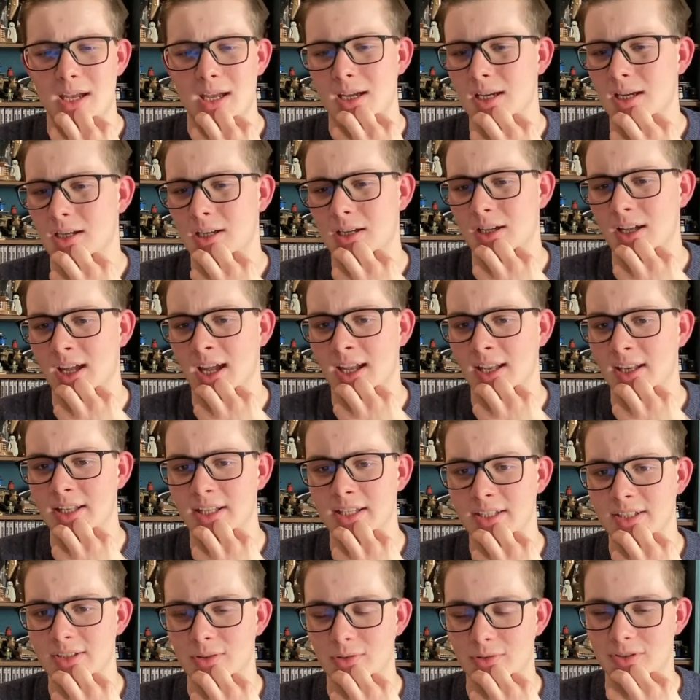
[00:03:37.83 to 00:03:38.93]
uh, and
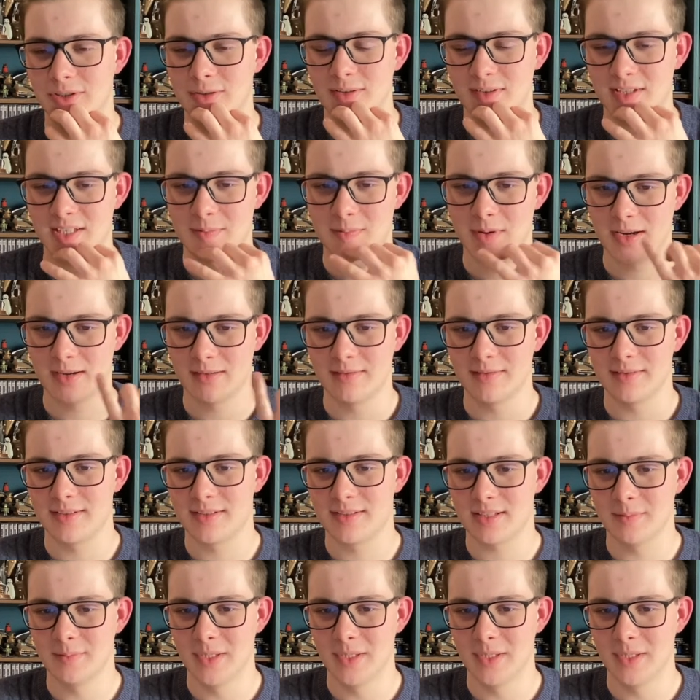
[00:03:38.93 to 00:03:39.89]
the Doctor Experience,